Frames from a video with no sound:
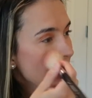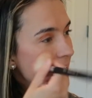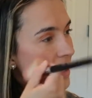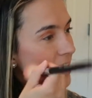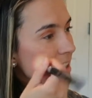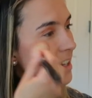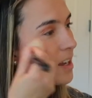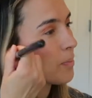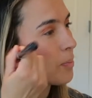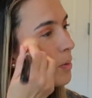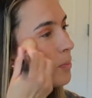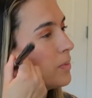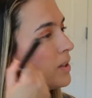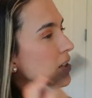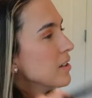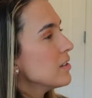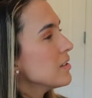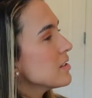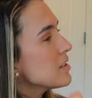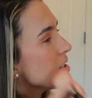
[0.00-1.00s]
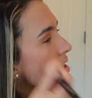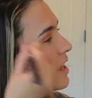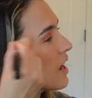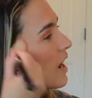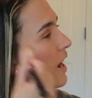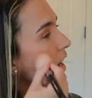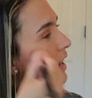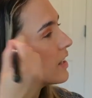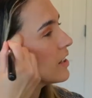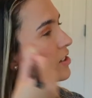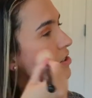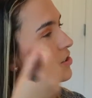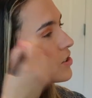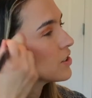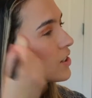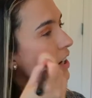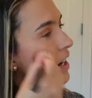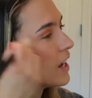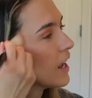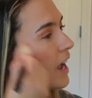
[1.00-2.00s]
and a couple meals that I can
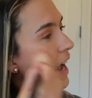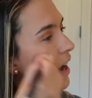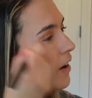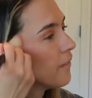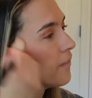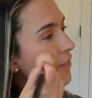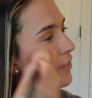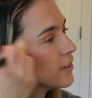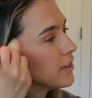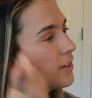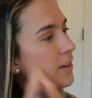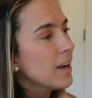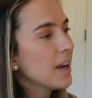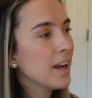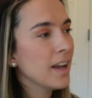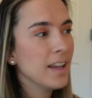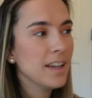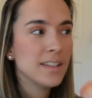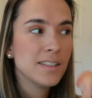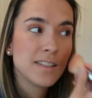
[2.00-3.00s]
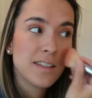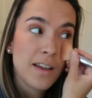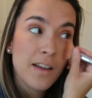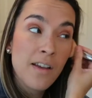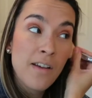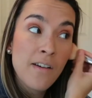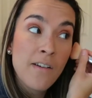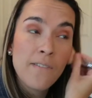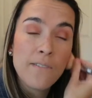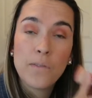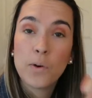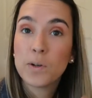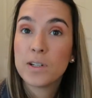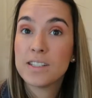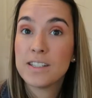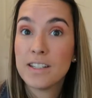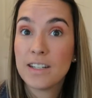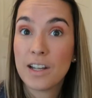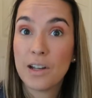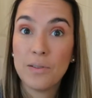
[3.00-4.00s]
try out for you guys for
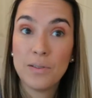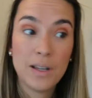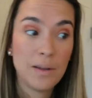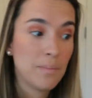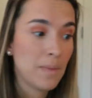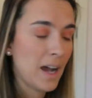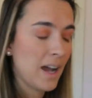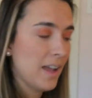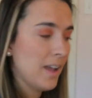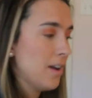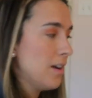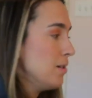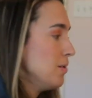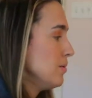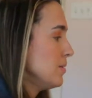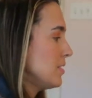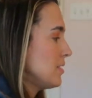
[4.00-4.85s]
Cinco de Mayo.